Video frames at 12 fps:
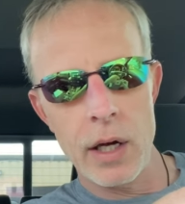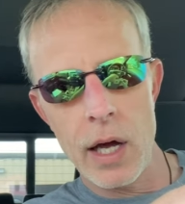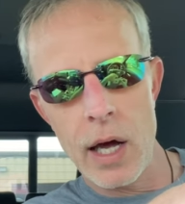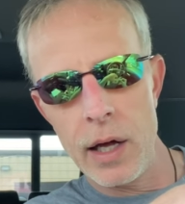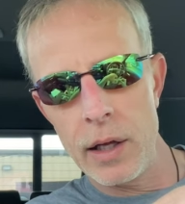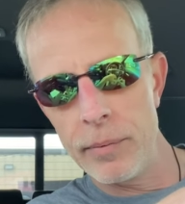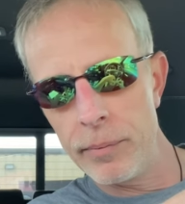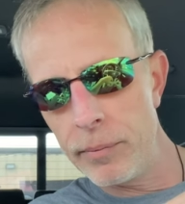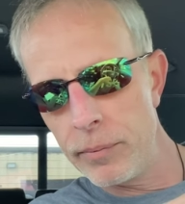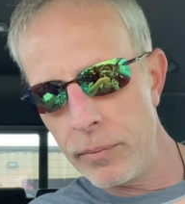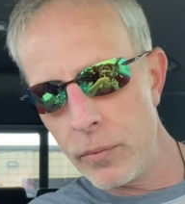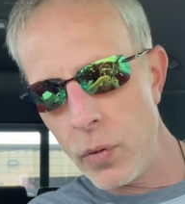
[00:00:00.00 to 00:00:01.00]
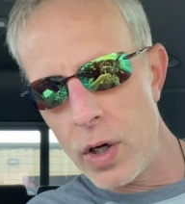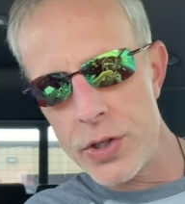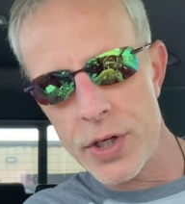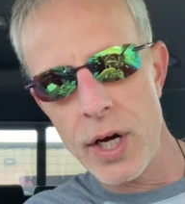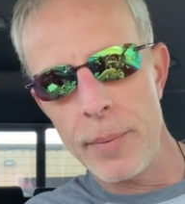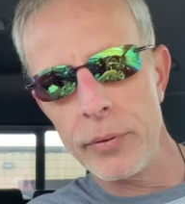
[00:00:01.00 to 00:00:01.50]
I watched
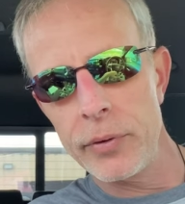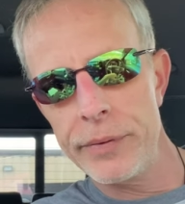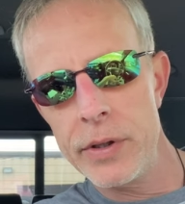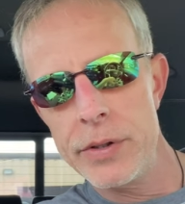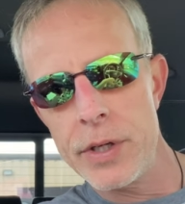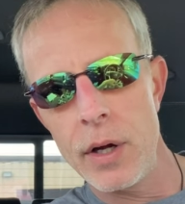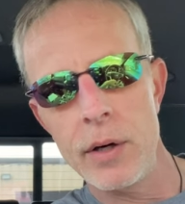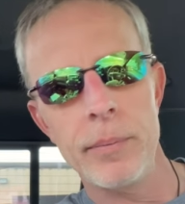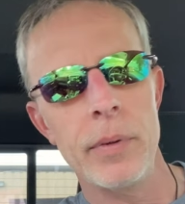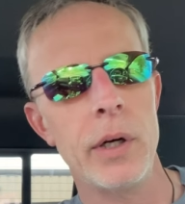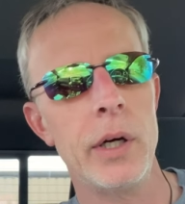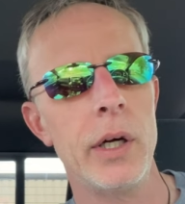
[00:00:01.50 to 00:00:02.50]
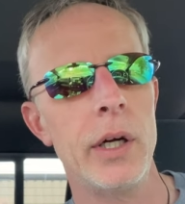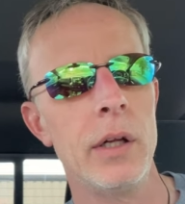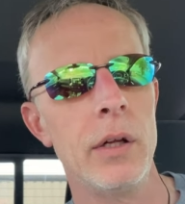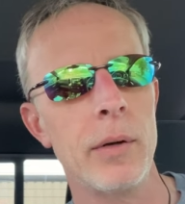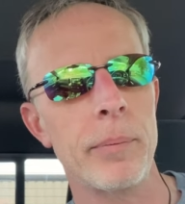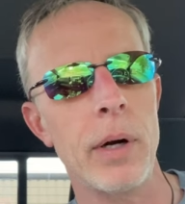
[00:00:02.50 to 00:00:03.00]
a couple reviews on them, and it
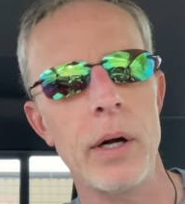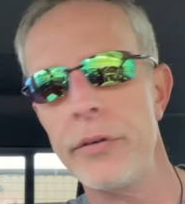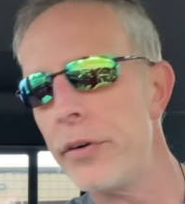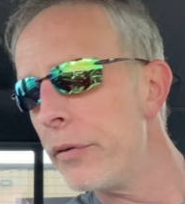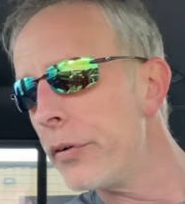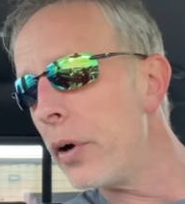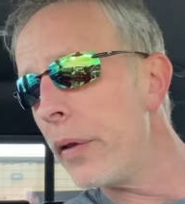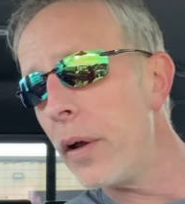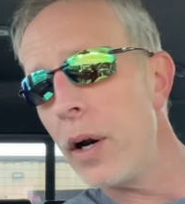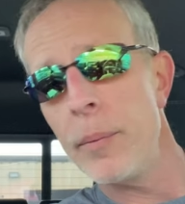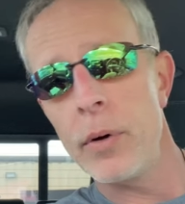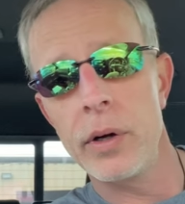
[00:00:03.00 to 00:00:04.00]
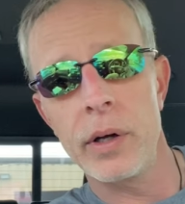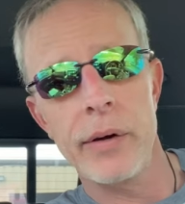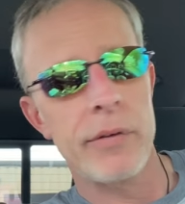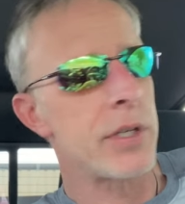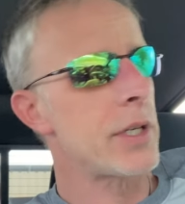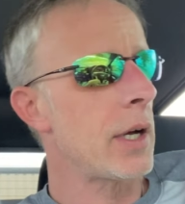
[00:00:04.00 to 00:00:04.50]
looked positive, so I thought I'm gonna
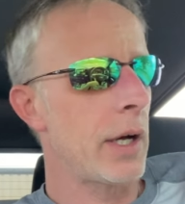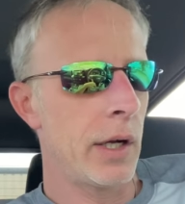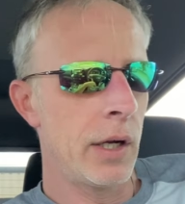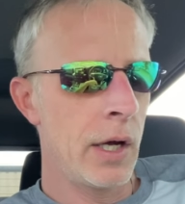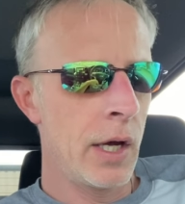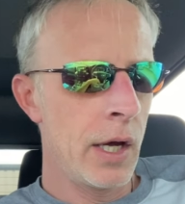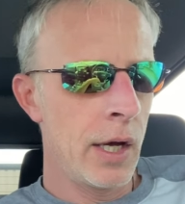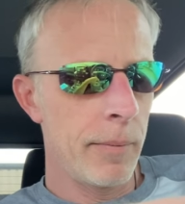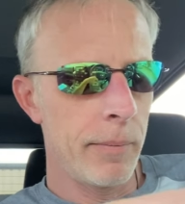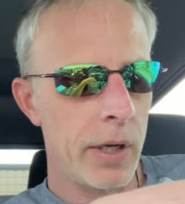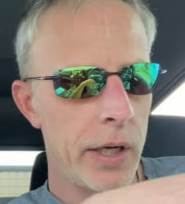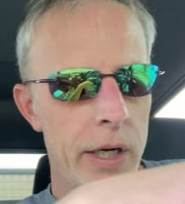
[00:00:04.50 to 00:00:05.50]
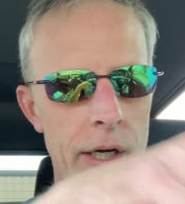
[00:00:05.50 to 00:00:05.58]
give it a shot. But